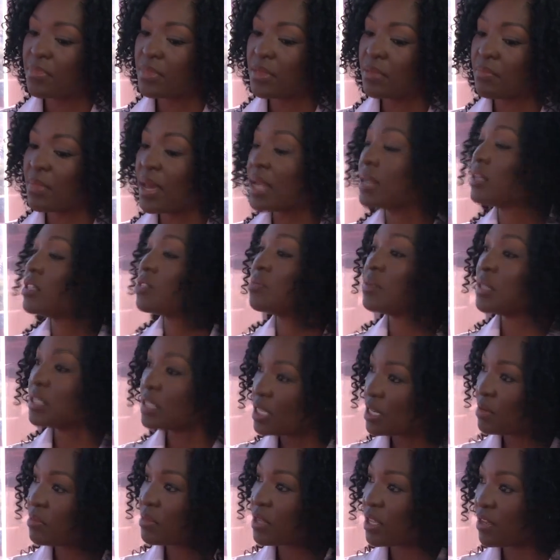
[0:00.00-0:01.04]
management
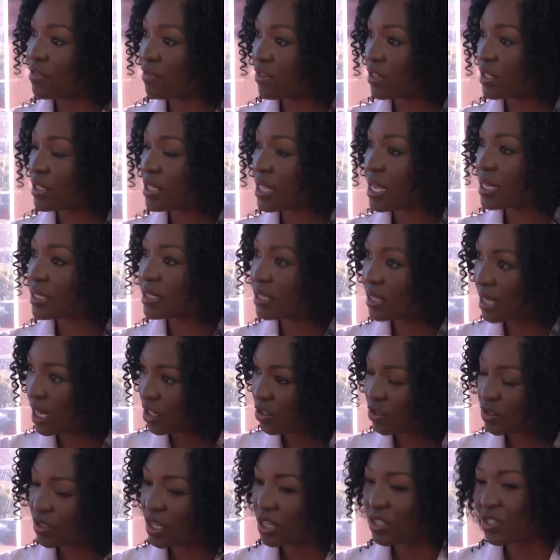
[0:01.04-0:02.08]
team give us that
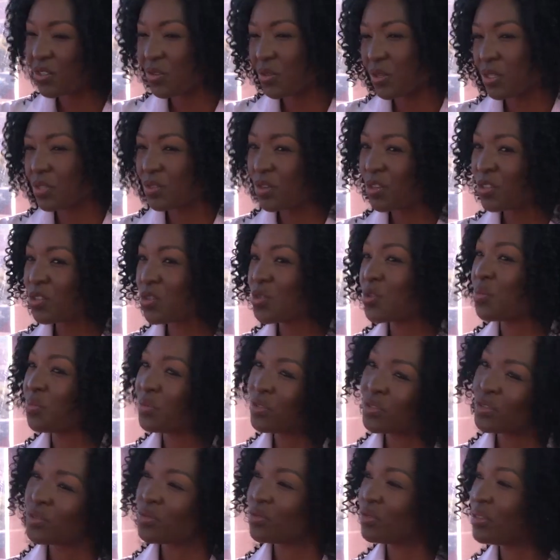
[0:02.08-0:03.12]
schedule that, he's going to
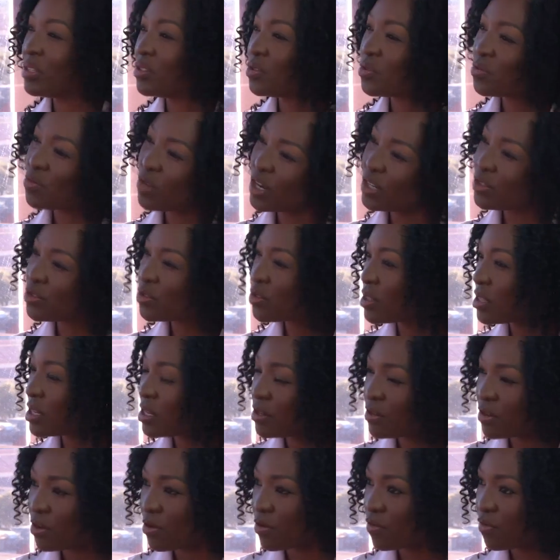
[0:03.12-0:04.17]
compete in 1, 2,
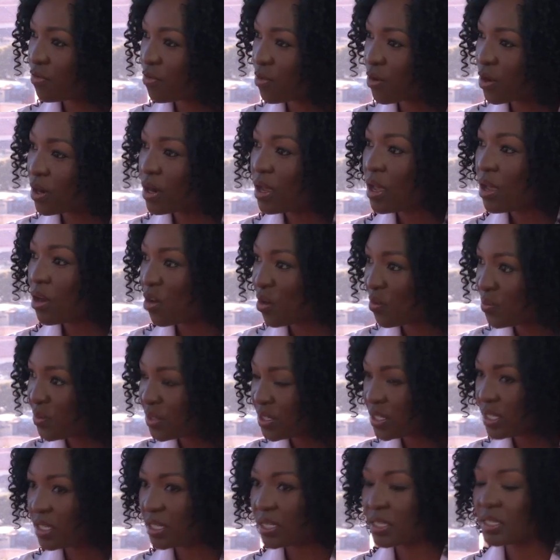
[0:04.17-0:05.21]
3, or 4
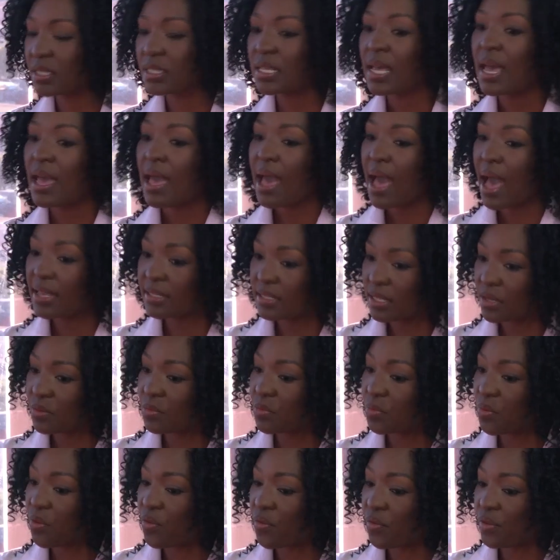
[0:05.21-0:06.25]
competitions. Isaac
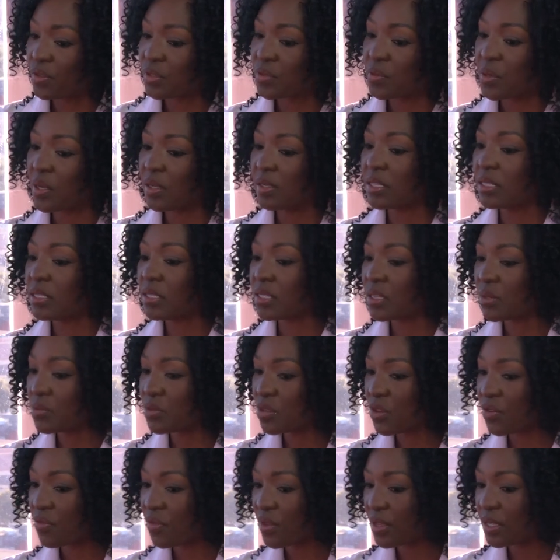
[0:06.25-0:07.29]
Mpofu as well, in terms
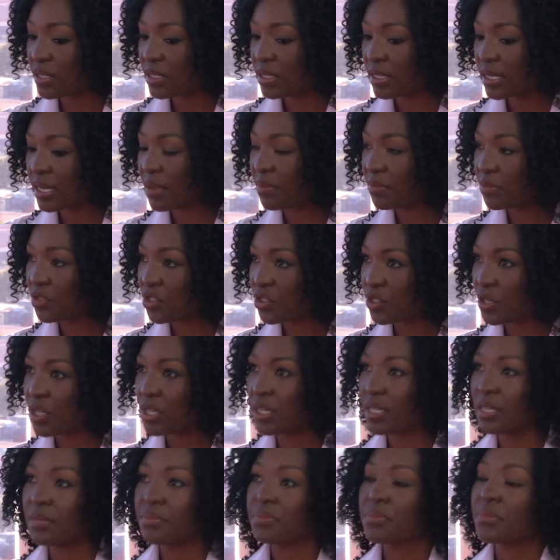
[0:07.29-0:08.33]
of his
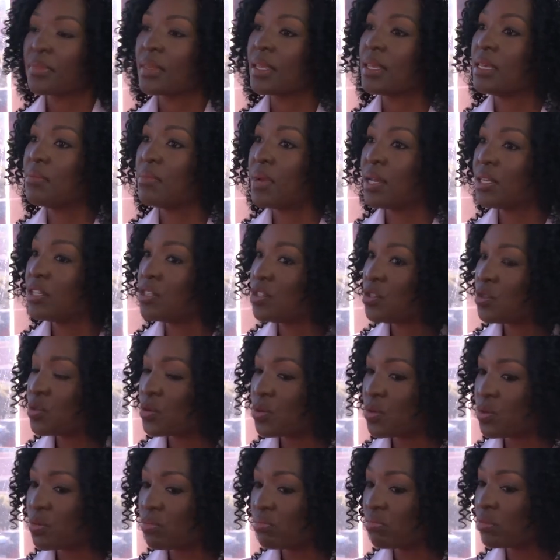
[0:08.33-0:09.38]
journey. He managed
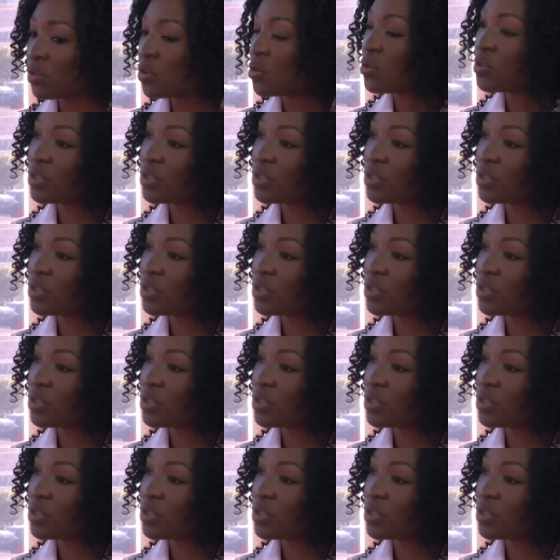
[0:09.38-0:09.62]
to go